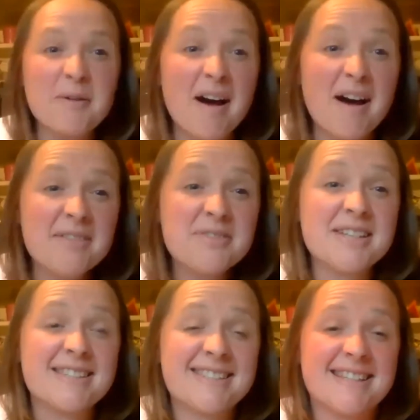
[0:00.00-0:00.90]
I've
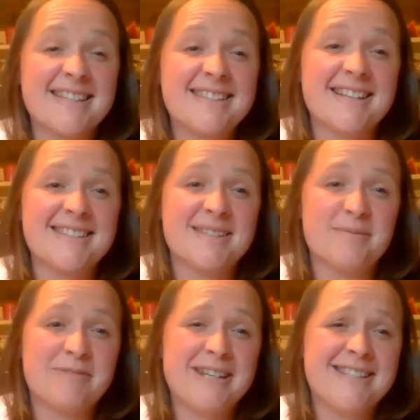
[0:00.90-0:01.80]
just done
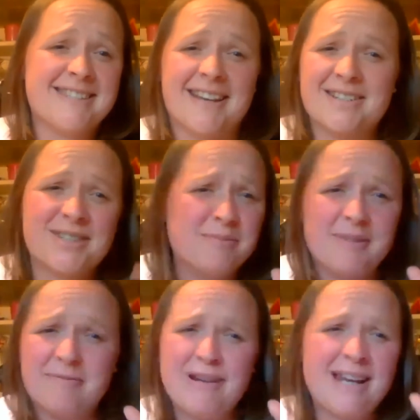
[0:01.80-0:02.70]
some research, some
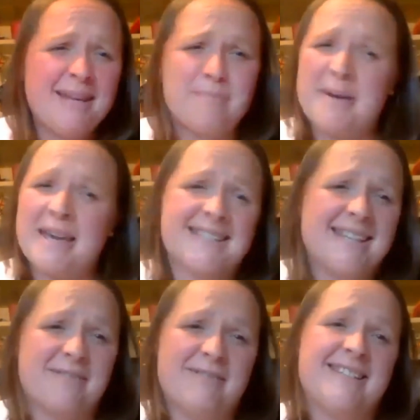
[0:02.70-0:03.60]
really
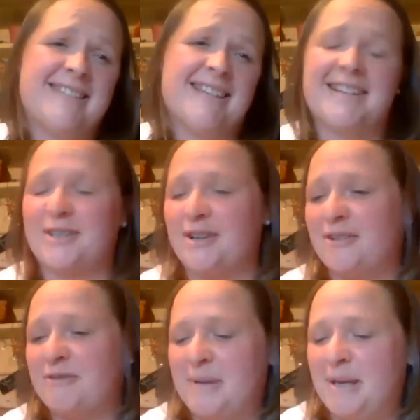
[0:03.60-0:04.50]
basic research of
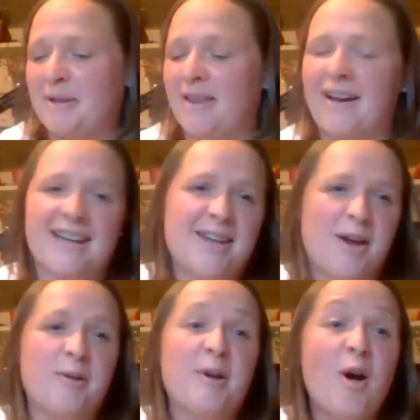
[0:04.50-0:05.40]
people that I
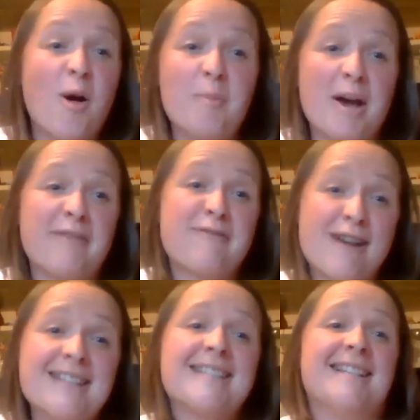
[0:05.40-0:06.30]
know on my
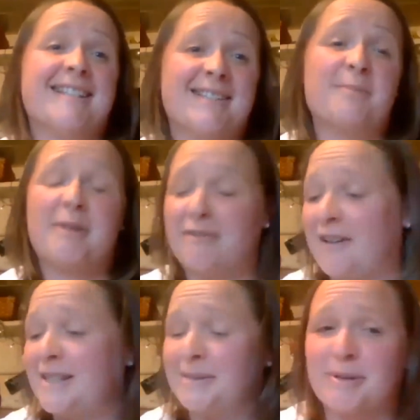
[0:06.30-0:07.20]
friends list on my
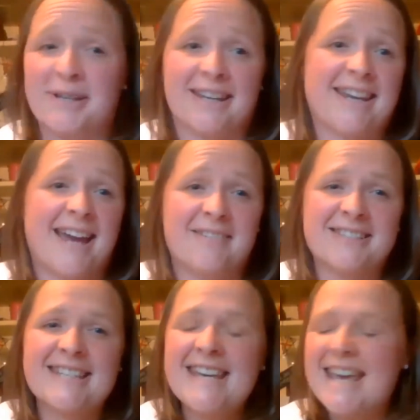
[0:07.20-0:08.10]
Facebook account,
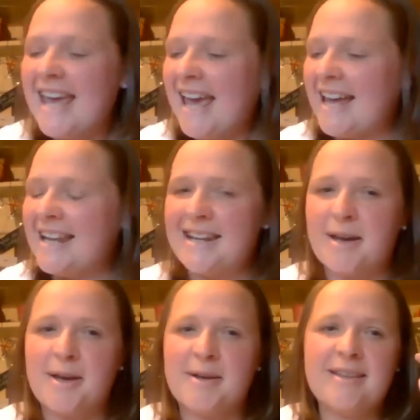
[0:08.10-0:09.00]
and
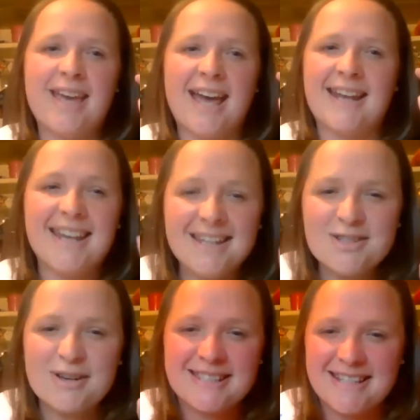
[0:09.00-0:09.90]

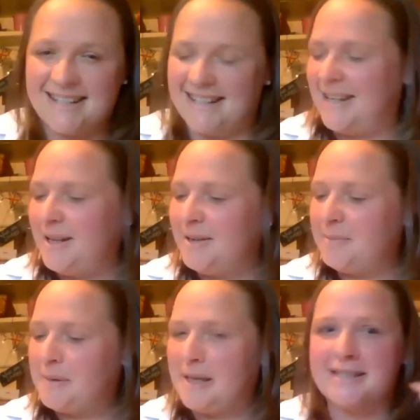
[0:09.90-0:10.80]
interestingly,
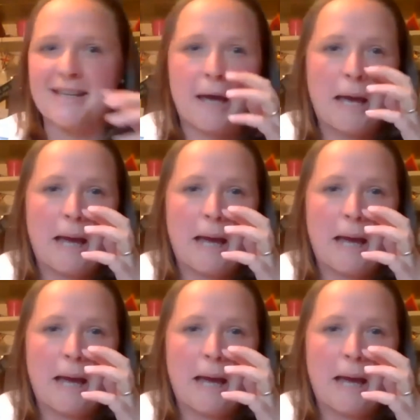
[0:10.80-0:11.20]
Peter,